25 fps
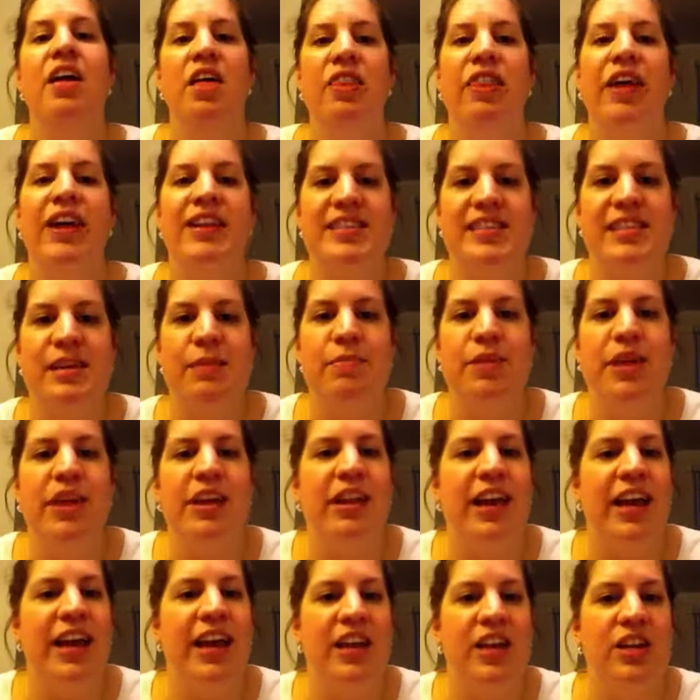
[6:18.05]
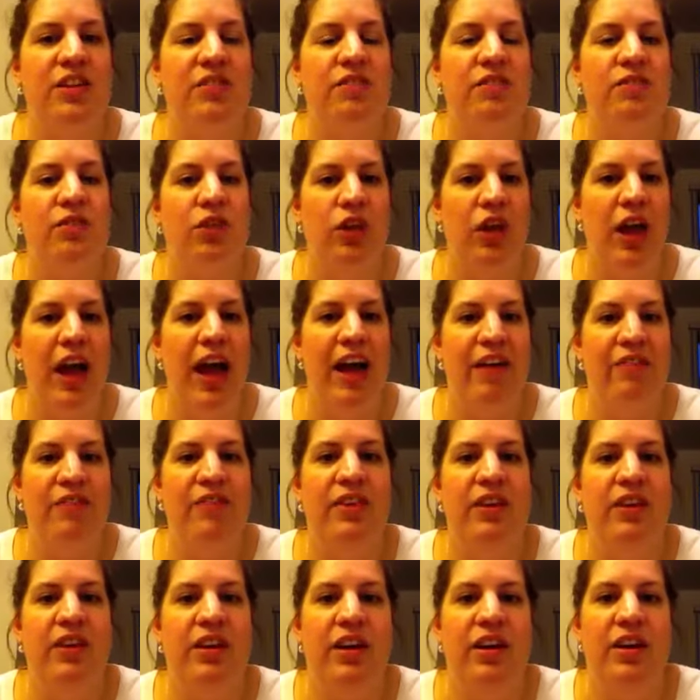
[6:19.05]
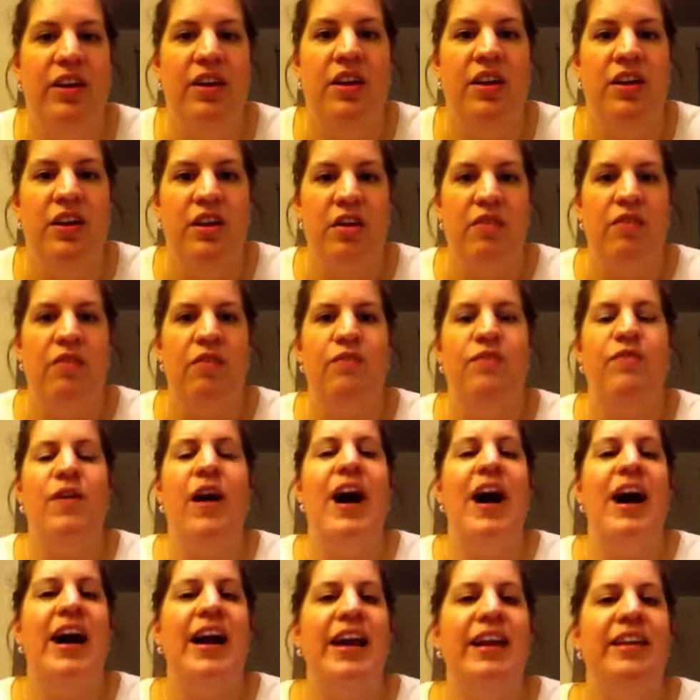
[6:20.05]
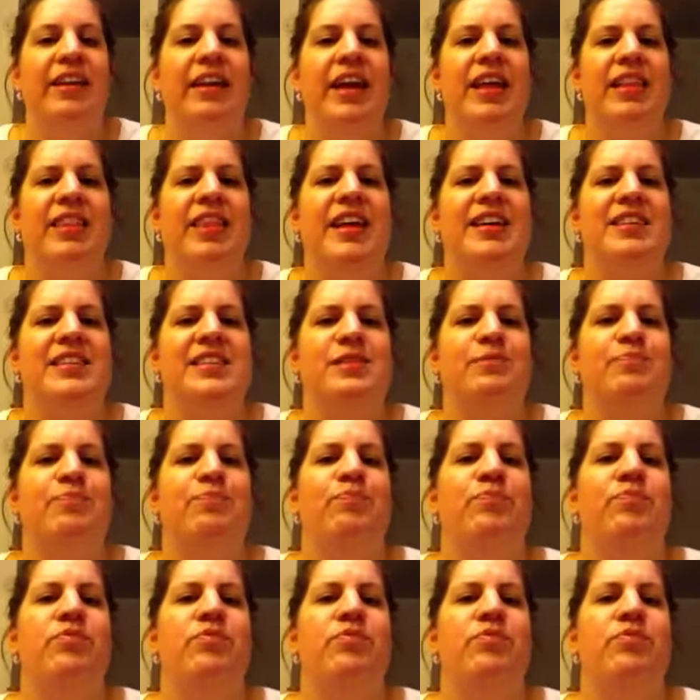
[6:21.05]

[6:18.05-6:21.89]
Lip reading: that's something that I could have to find, and that's